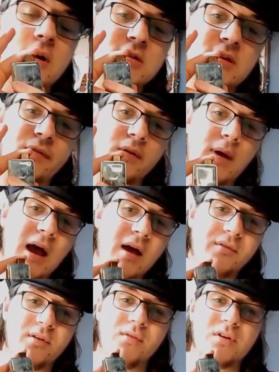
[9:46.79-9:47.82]
Because if you
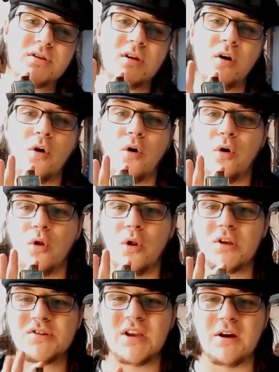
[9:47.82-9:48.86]
have, this
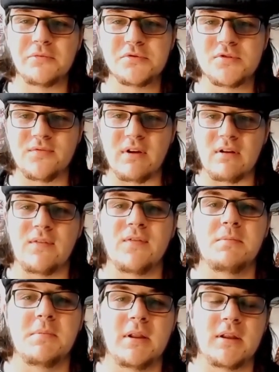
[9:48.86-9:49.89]
all sounds very
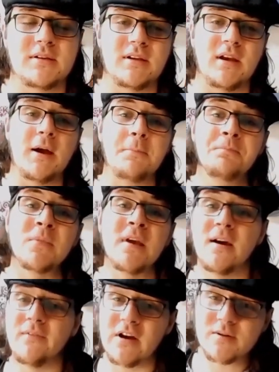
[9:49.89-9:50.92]
familiar to you.
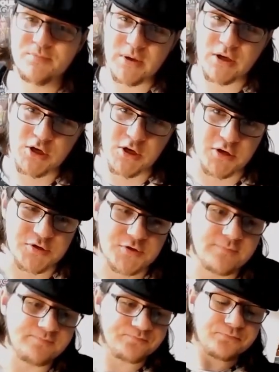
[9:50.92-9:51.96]
And that's
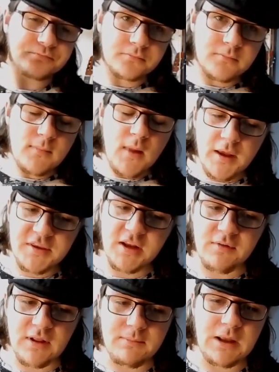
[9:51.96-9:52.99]
because,
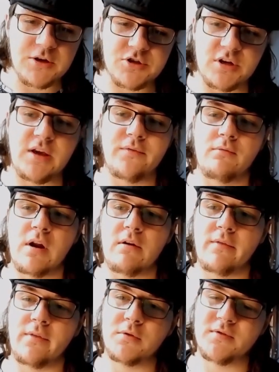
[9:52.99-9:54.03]
didn't really mention it in the written
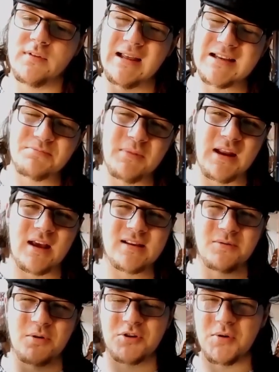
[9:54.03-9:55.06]
review to the last minute, because
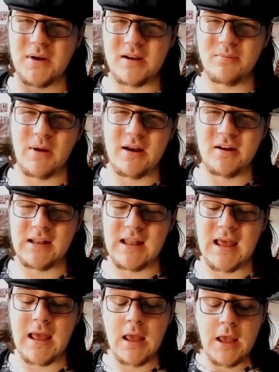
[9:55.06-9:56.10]
I wanted to do it
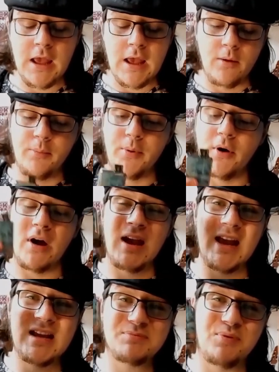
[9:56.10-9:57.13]
independently. but
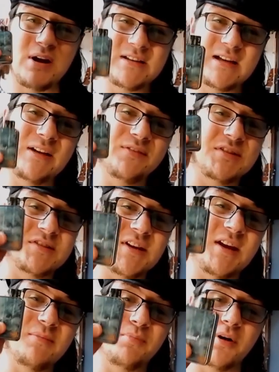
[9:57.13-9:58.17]
it is practically the
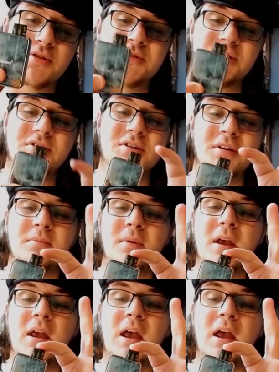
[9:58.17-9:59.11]
same pod system.